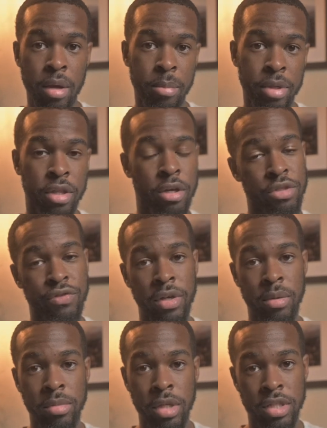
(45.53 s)
but those
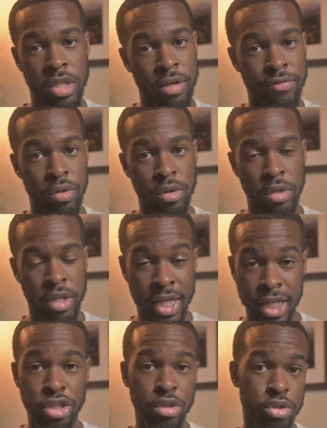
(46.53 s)
film looks get you
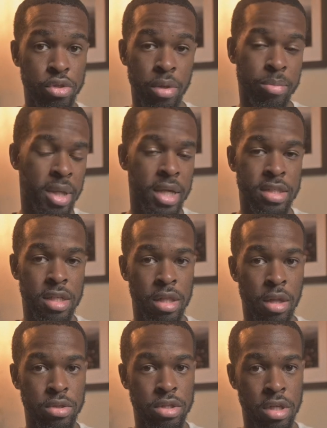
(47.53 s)
to a place
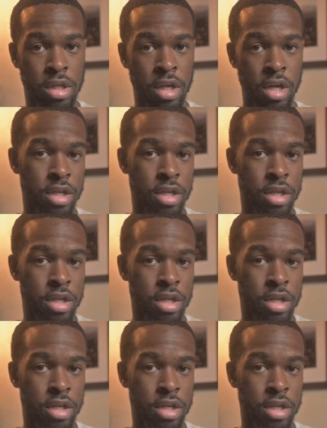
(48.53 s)
closer